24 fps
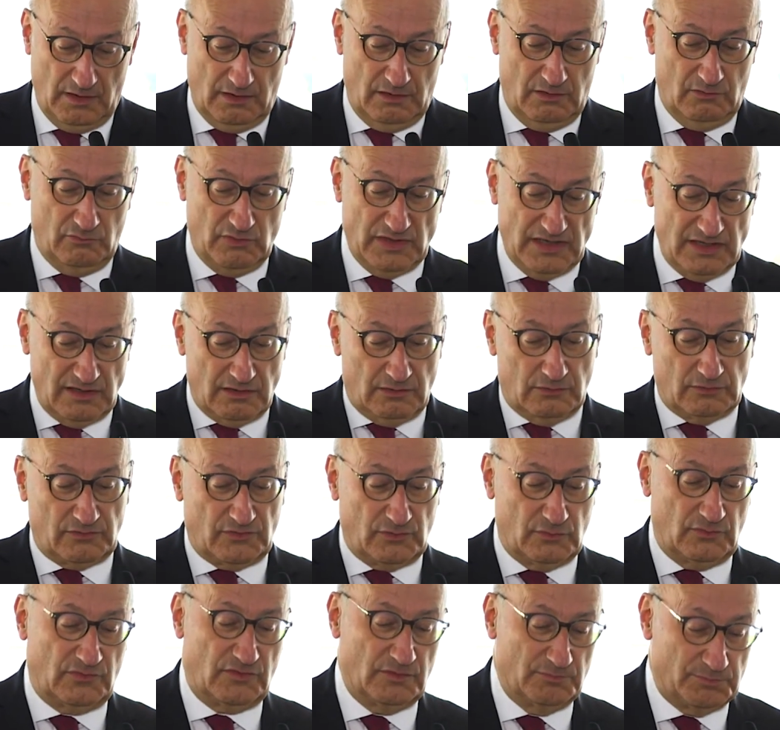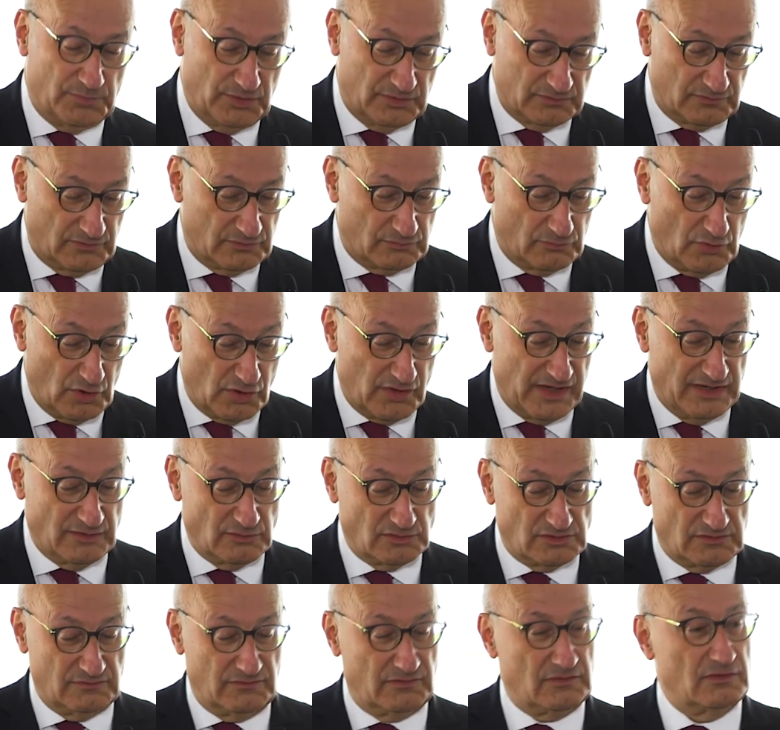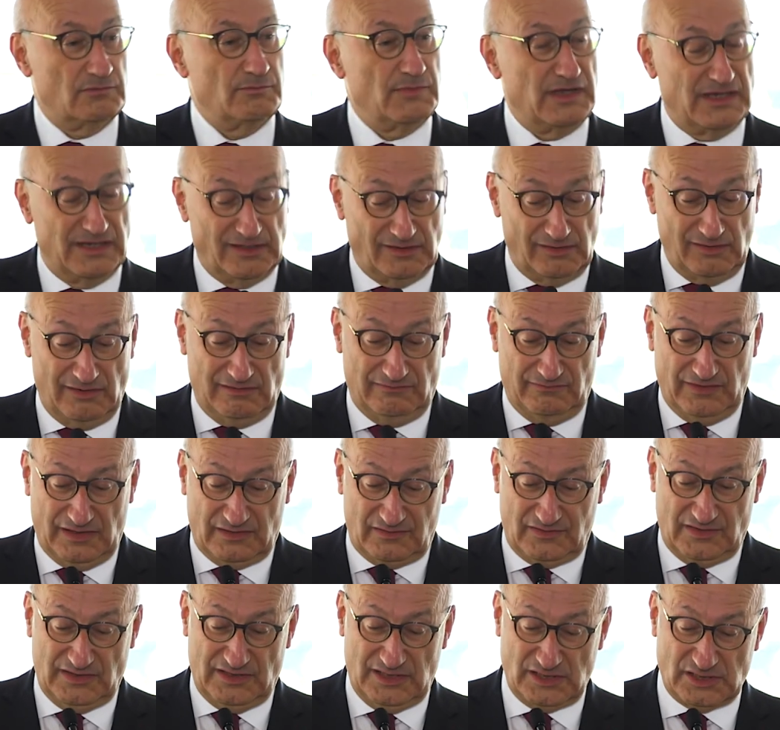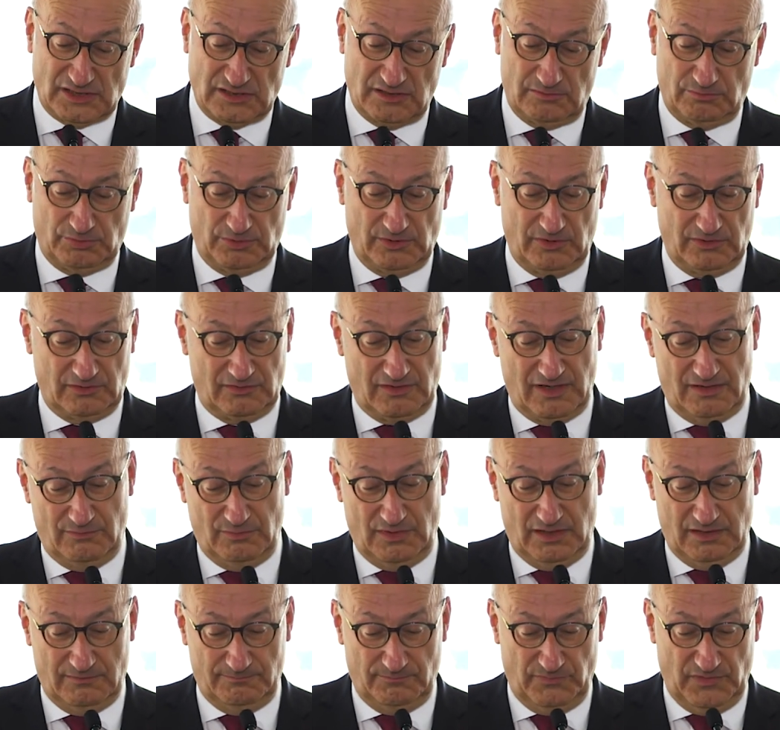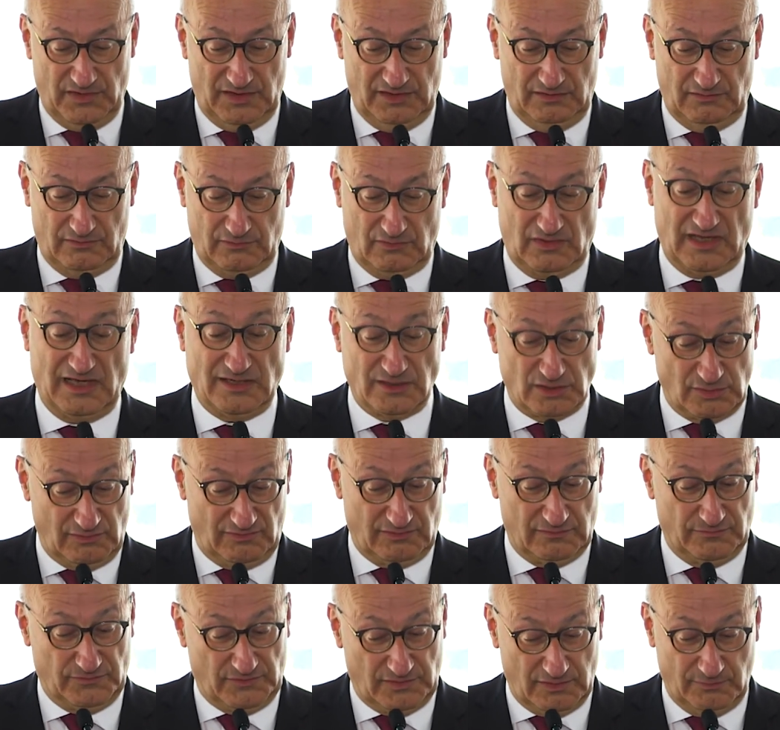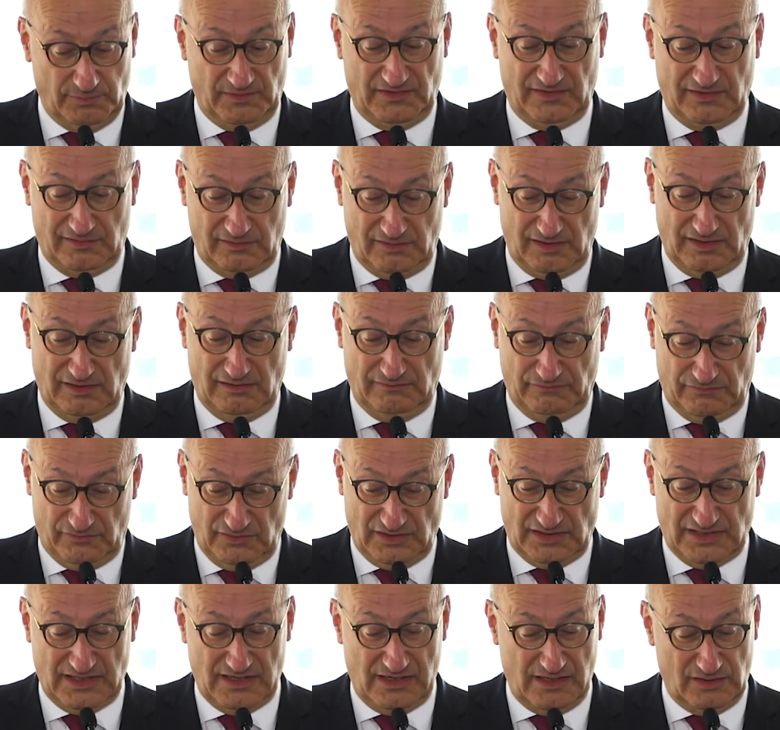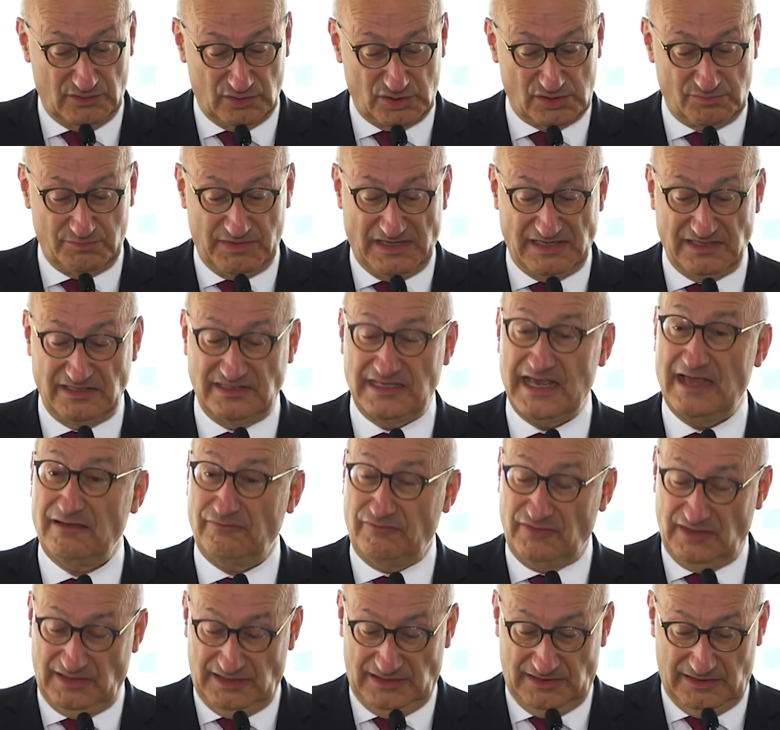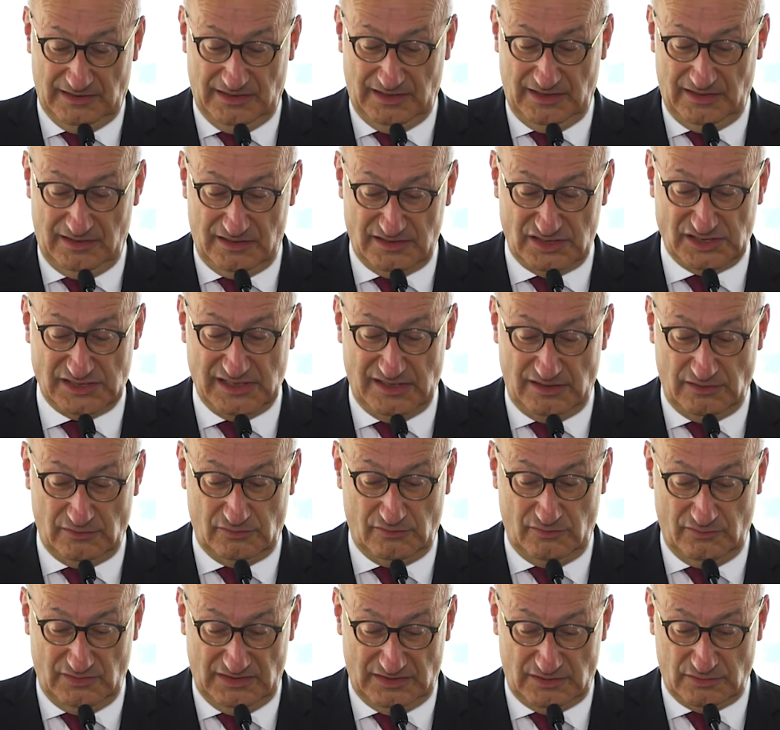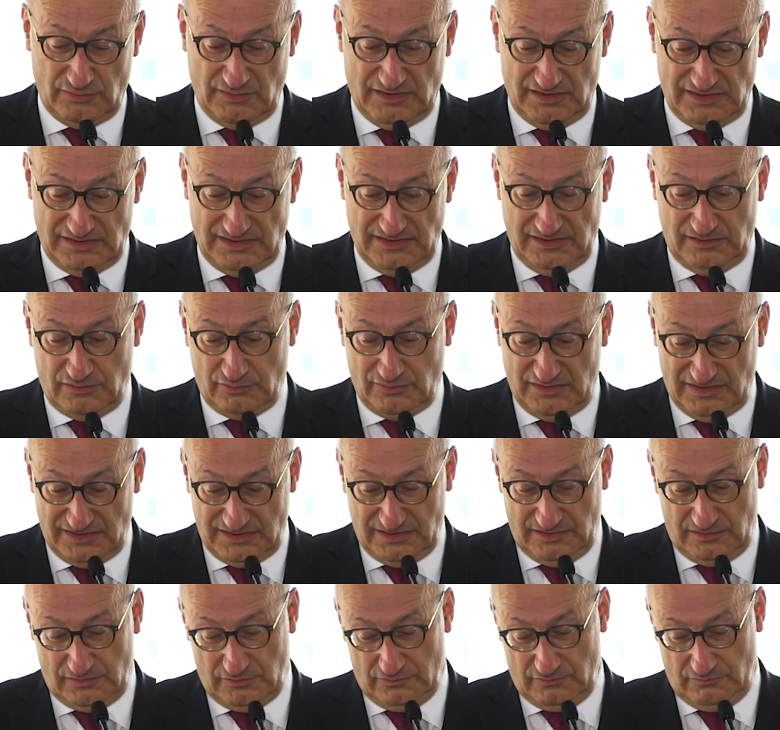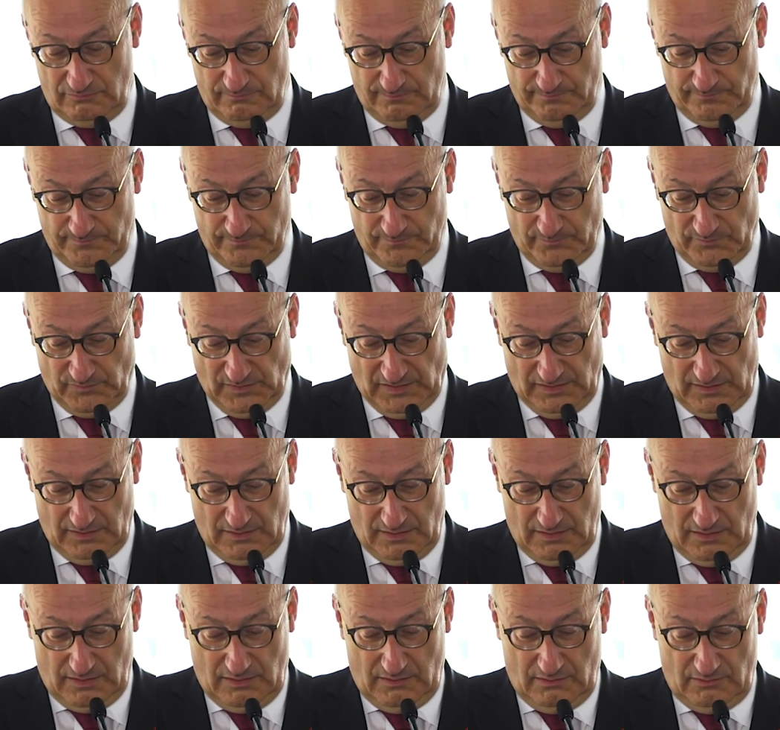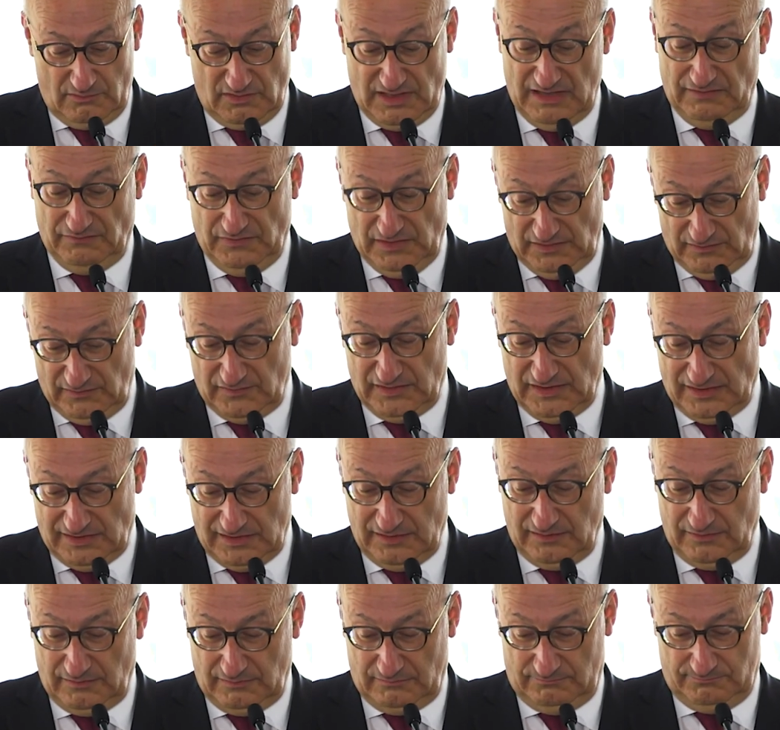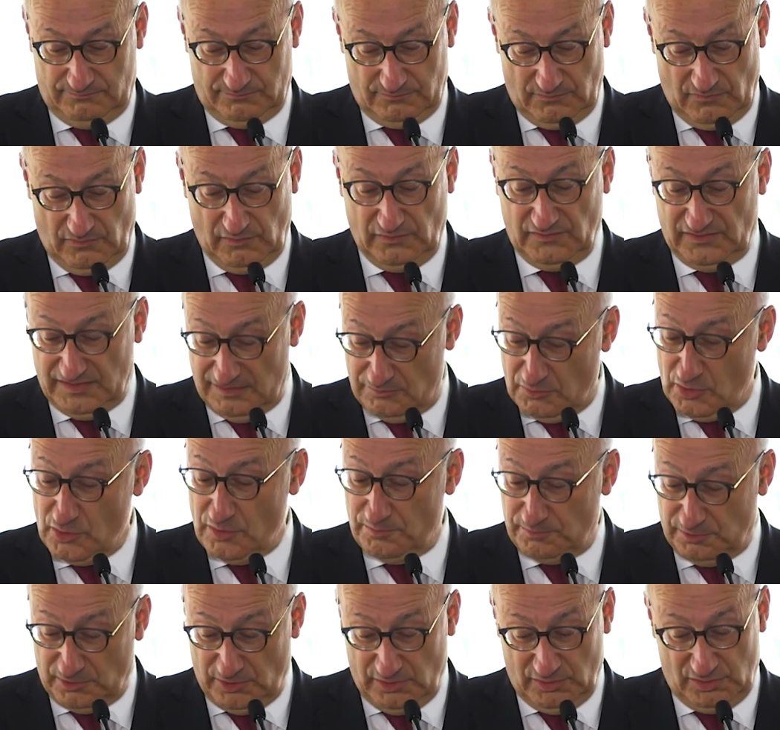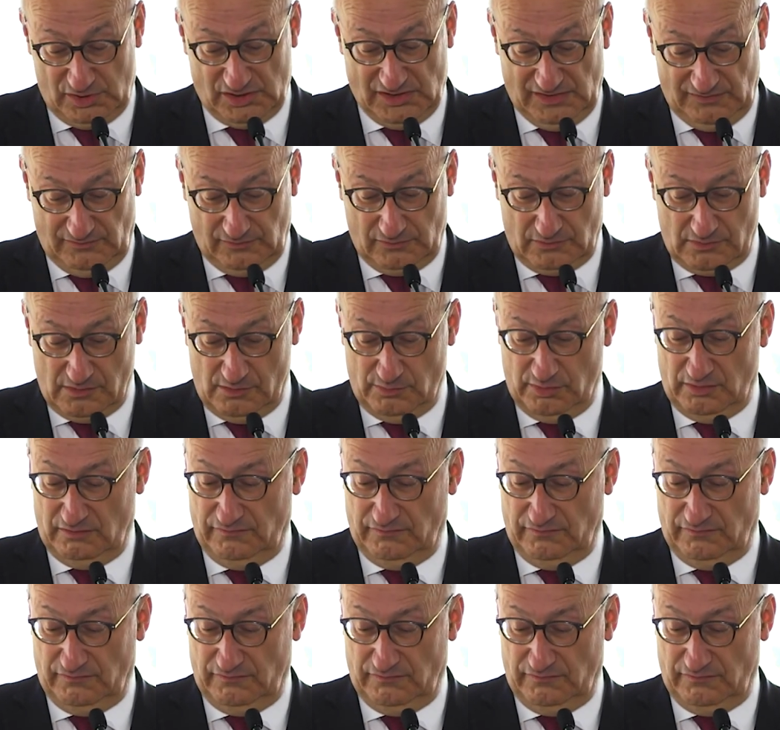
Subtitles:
We also support the rollout of the malaria vaccination program in the countries of sub-Saharan Africa, launched by Gavi in January 2022. Gavi is taking the same approach as the Global